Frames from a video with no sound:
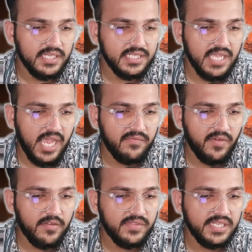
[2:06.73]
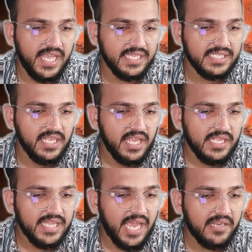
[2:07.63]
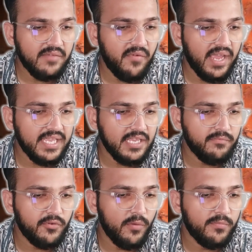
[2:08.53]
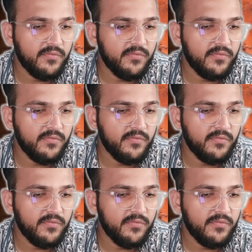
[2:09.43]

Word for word: designed one of the tests that the Viking probe